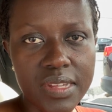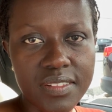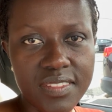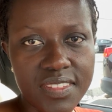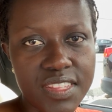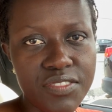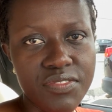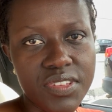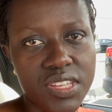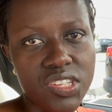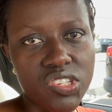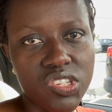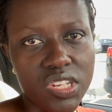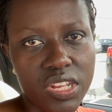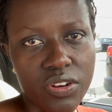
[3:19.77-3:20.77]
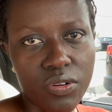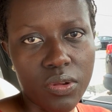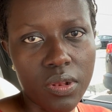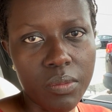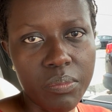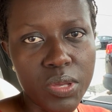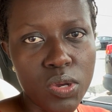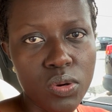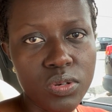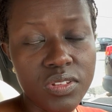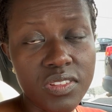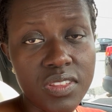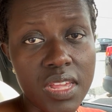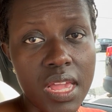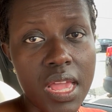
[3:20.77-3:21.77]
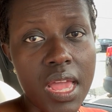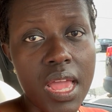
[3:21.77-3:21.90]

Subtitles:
CV in general, because